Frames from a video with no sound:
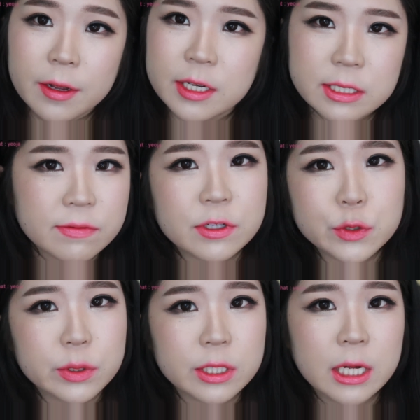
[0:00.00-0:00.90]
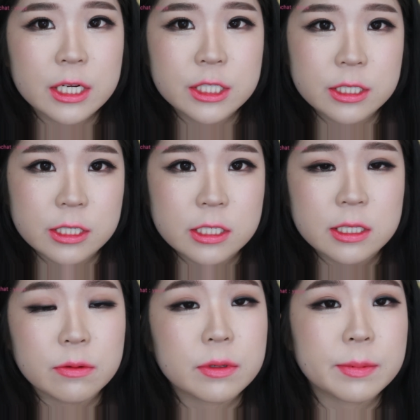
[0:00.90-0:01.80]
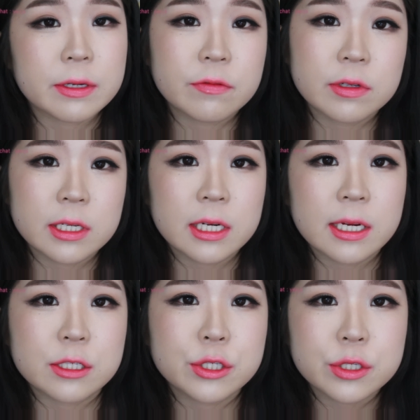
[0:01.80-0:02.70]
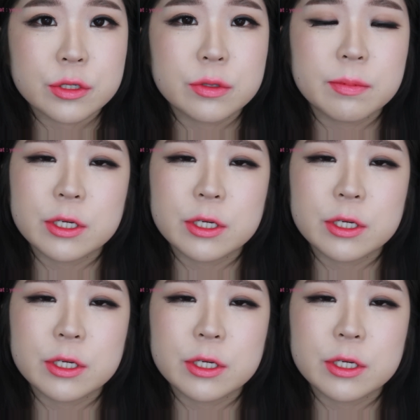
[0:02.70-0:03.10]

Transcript: individual lashes, that would be really nice too,